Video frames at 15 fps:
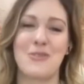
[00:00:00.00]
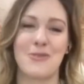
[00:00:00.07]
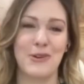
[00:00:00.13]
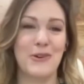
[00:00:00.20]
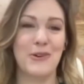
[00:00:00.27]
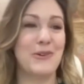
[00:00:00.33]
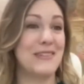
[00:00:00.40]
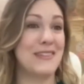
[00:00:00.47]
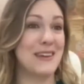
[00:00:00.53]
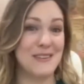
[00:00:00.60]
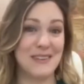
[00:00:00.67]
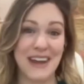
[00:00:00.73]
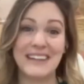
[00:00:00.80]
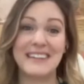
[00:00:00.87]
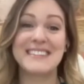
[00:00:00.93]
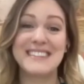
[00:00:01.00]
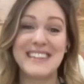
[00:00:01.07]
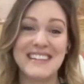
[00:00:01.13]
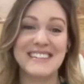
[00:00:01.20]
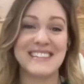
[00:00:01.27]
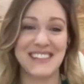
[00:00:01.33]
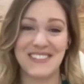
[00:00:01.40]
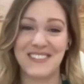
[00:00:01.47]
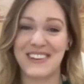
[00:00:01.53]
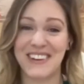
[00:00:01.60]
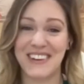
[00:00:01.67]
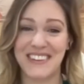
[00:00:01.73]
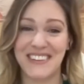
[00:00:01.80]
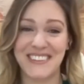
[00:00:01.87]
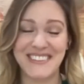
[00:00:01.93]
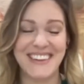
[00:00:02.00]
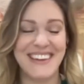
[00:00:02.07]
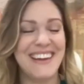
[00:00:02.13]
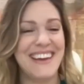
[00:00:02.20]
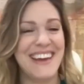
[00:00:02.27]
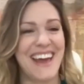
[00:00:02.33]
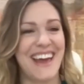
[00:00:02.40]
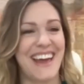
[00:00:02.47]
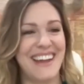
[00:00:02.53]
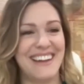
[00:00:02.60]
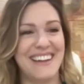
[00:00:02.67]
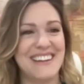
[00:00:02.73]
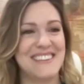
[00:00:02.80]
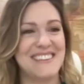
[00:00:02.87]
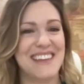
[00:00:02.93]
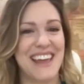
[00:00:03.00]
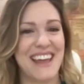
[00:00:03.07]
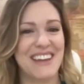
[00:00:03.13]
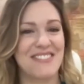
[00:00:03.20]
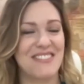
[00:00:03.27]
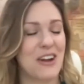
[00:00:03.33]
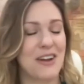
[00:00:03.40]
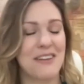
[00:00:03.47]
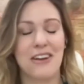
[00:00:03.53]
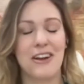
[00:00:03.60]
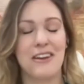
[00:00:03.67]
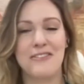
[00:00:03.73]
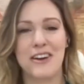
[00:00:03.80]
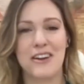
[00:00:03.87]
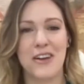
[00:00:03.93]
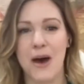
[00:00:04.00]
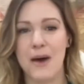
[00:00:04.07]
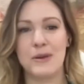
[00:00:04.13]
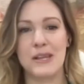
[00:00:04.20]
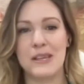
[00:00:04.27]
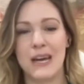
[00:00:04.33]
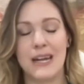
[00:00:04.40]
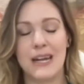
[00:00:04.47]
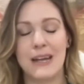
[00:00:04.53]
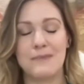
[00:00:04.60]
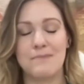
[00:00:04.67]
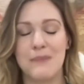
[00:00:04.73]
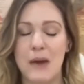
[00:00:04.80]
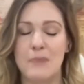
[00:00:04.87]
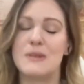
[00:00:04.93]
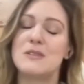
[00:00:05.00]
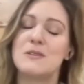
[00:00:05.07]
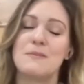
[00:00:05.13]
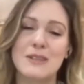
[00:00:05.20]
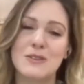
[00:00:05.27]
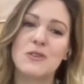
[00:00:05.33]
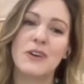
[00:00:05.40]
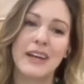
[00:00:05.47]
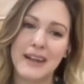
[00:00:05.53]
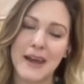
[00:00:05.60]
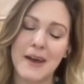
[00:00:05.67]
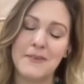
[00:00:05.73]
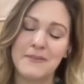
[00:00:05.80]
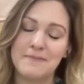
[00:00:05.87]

through the united states and the world and it's a very very fun hobby that i happen to miss right now